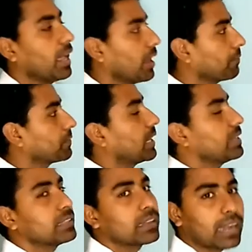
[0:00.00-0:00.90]
If there
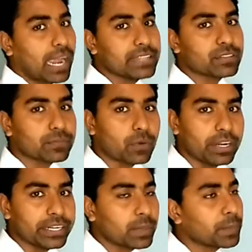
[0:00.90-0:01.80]
is a rise or
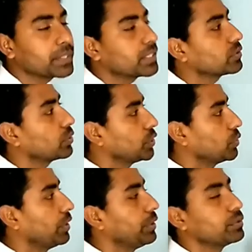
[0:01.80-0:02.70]
falling temperature, so
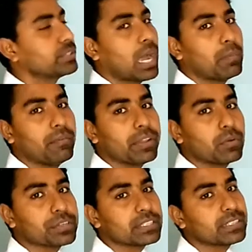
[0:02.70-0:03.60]
you will use the above
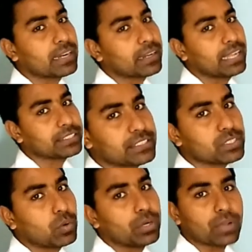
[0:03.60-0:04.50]
equation that H is
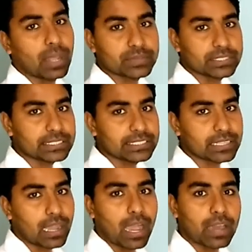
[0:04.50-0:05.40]
equal to mc
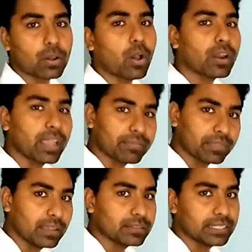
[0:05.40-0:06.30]
theta r or
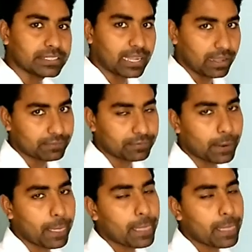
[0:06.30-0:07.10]
theta f.